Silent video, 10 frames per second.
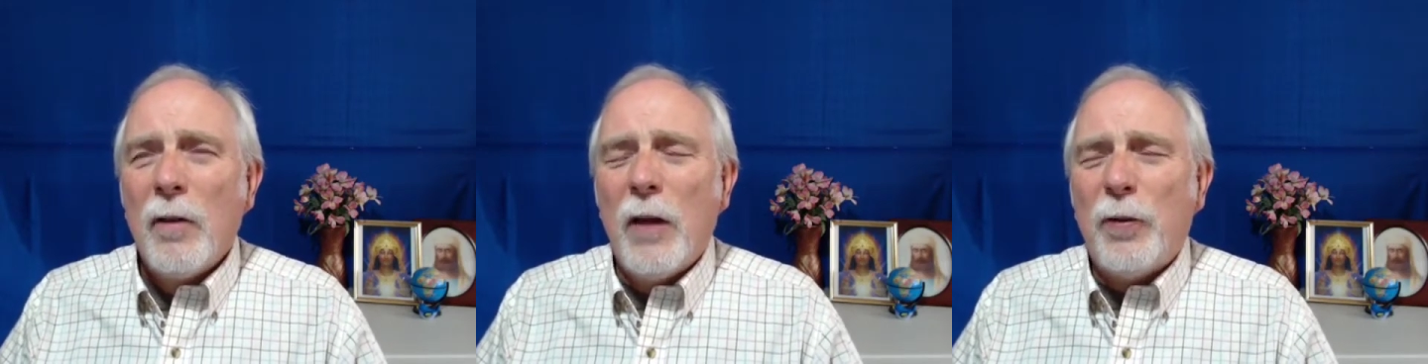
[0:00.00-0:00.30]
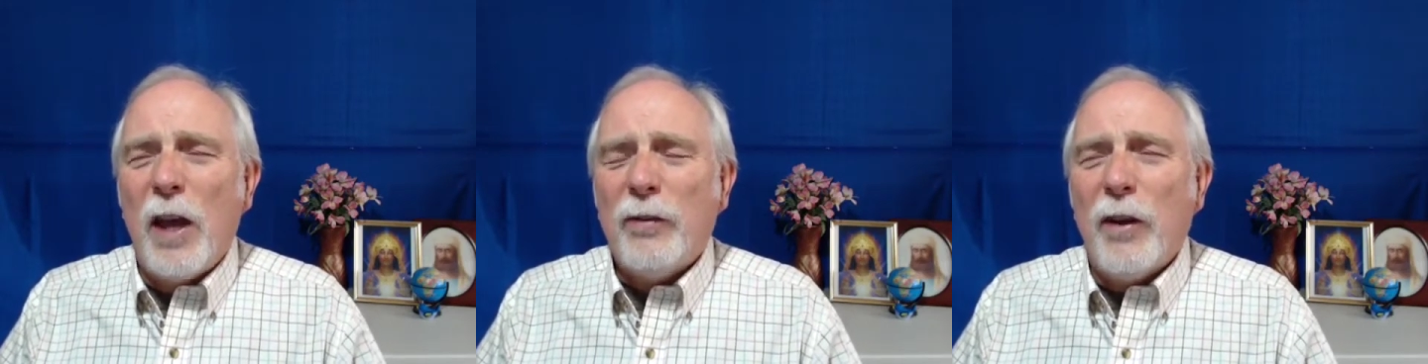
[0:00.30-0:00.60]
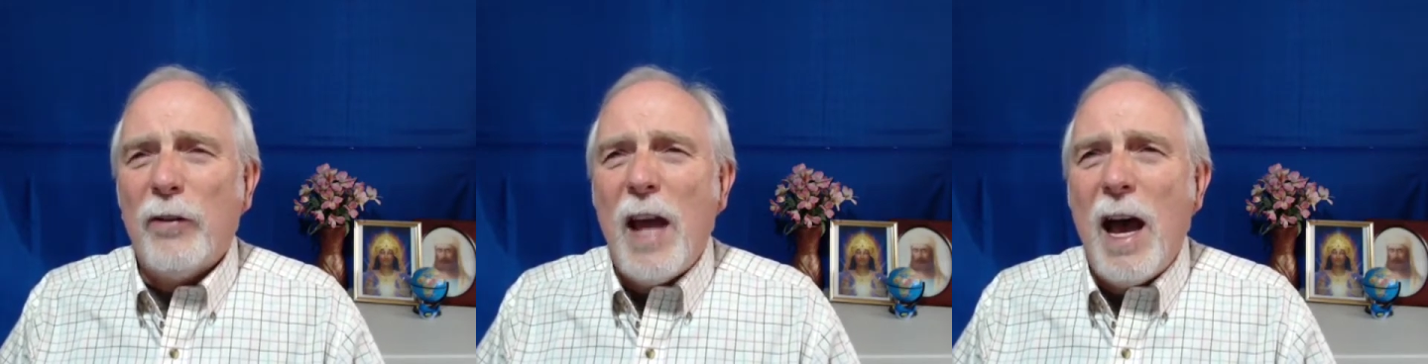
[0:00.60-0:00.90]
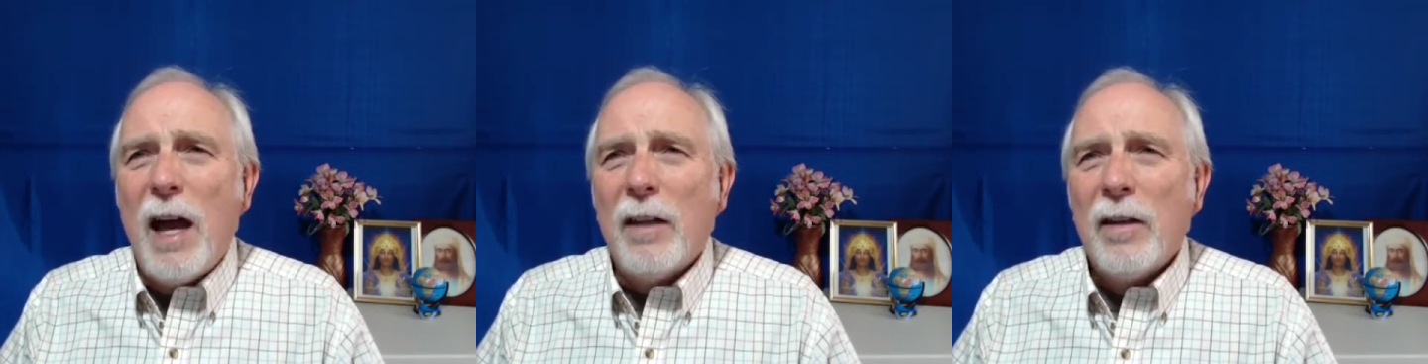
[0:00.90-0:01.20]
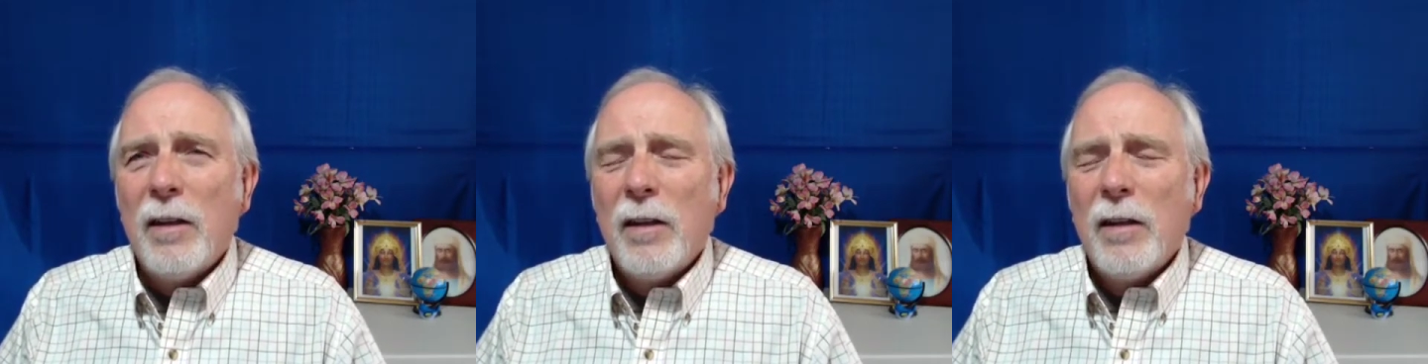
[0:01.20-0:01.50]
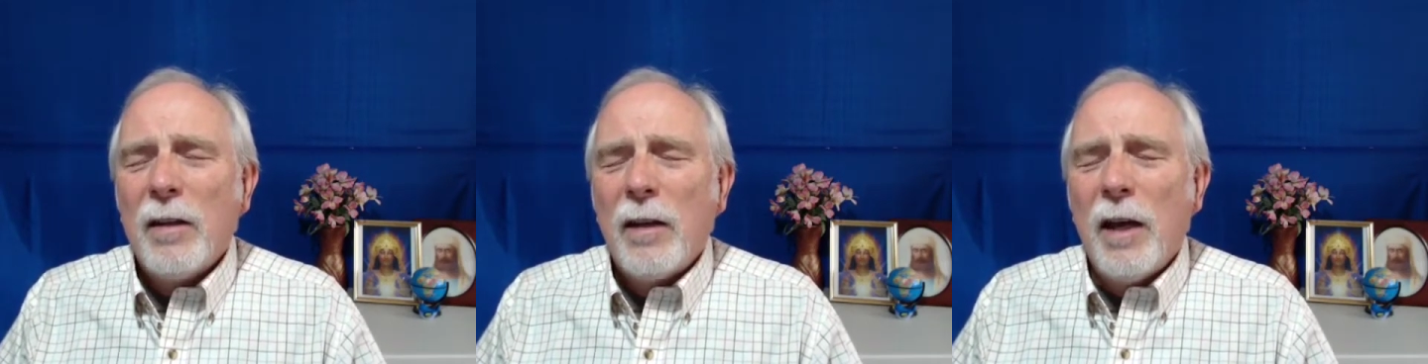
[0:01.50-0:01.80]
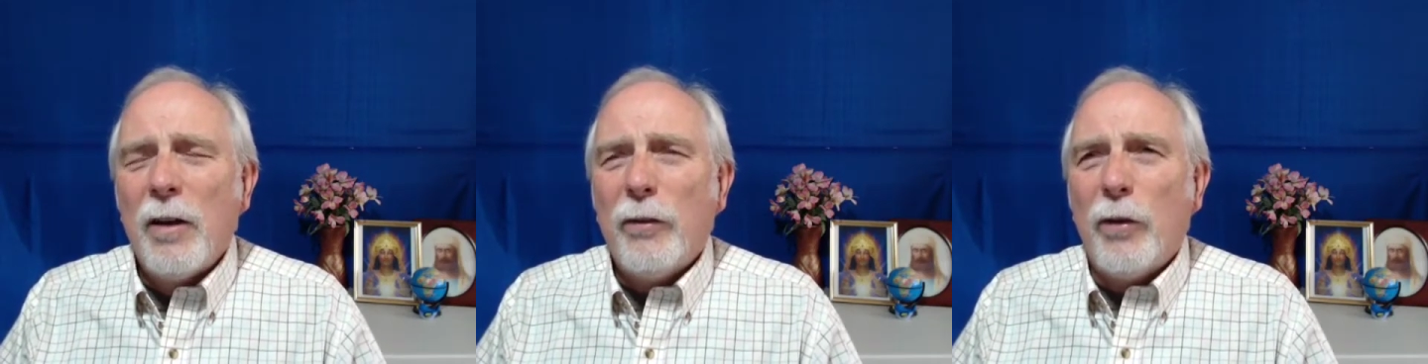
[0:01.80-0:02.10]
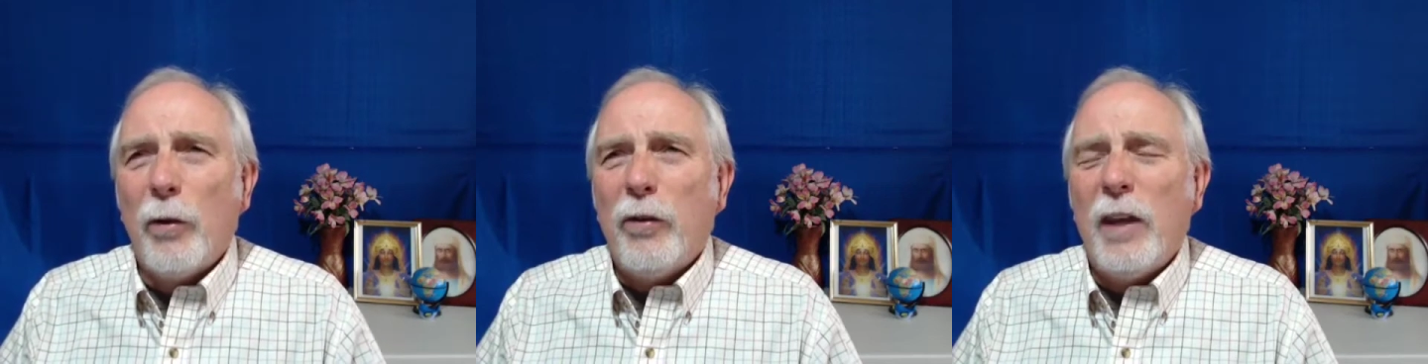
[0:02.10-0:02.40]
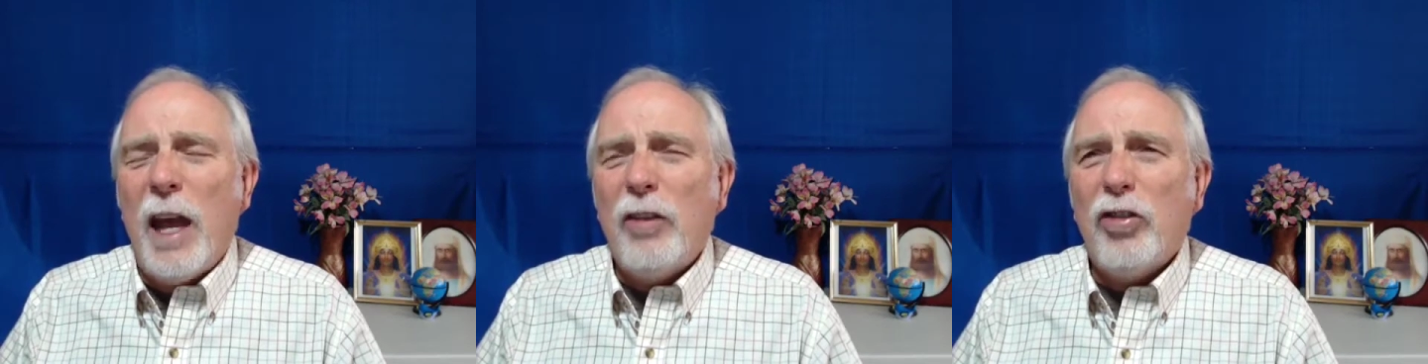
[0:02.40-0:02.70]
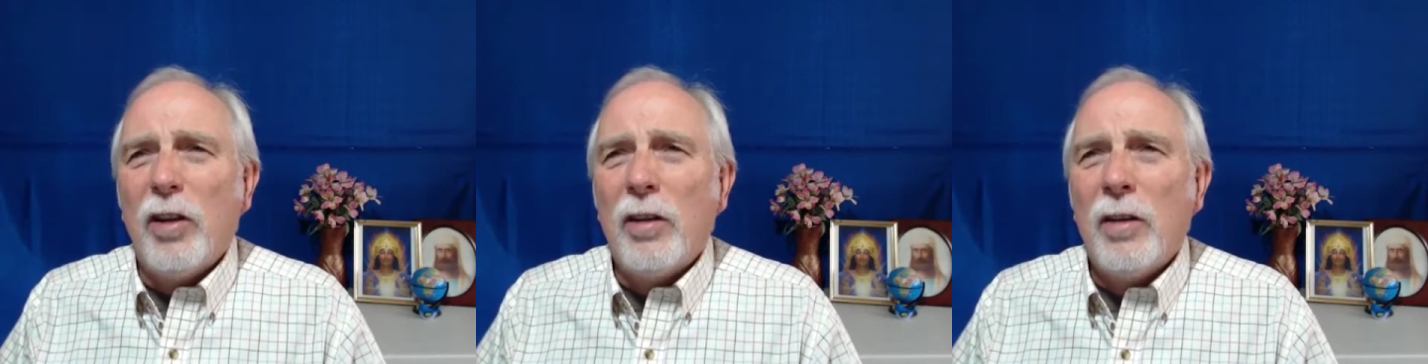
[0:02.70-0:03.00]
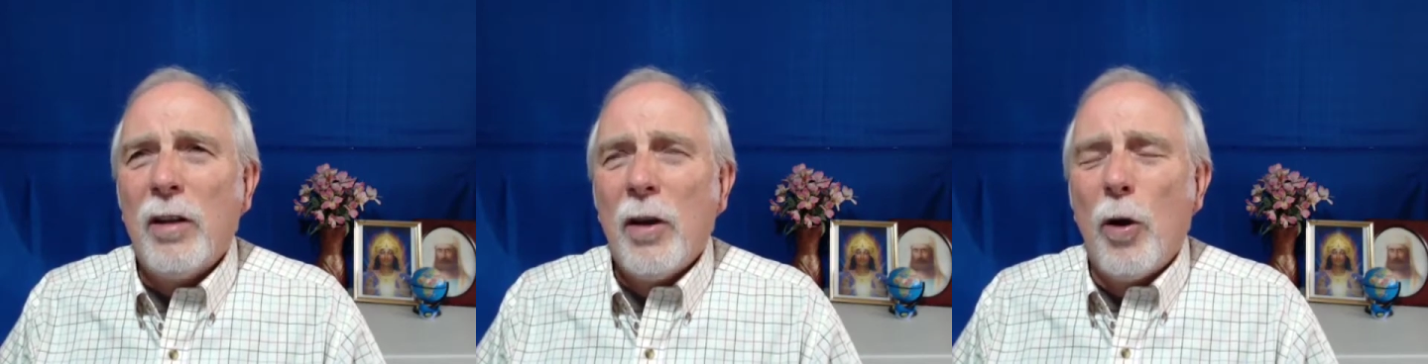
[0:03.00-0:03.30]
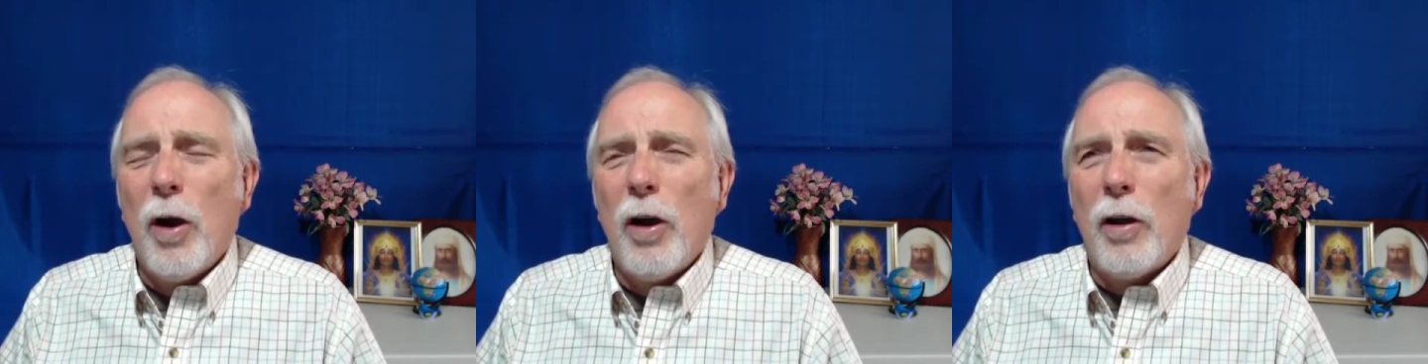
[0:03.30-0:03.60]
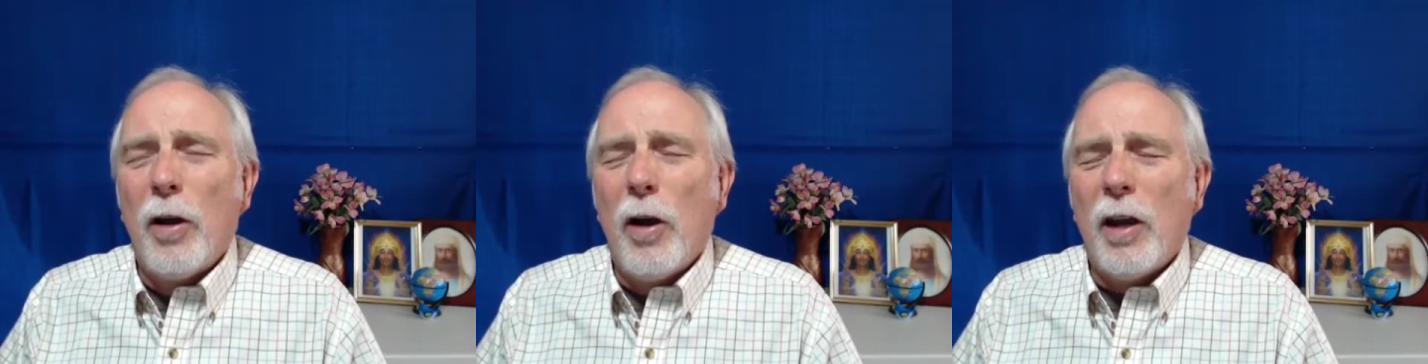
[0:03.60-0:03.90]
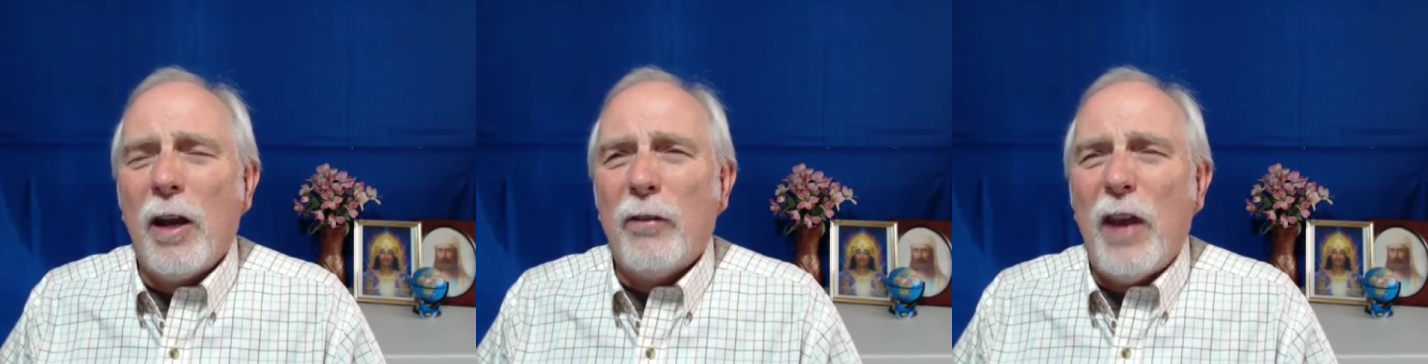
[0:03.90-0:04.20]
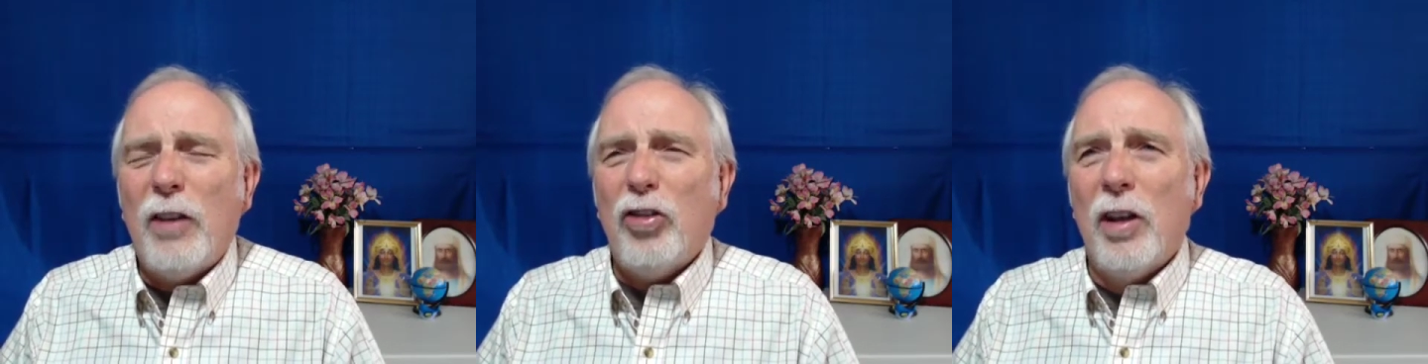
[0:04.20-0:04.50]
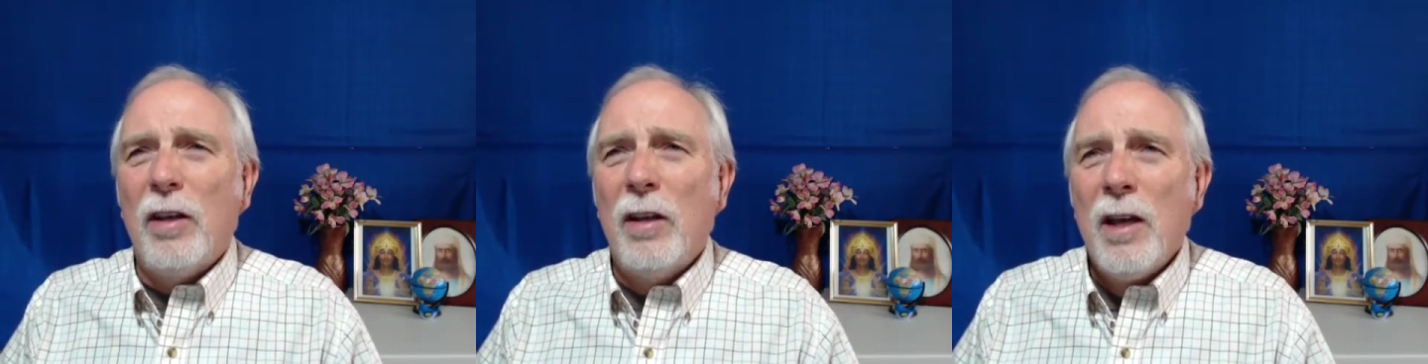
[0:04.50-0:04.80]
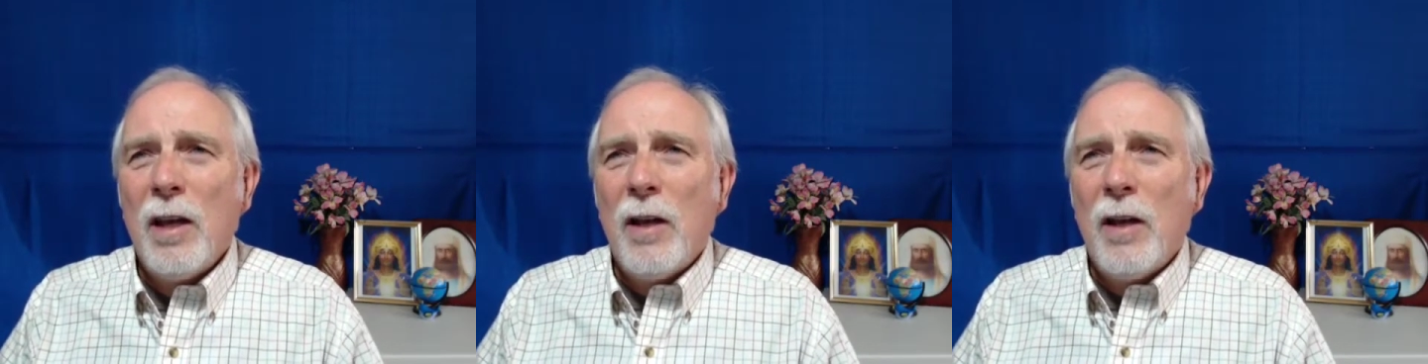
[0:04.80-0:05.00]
that this is not an association or an organization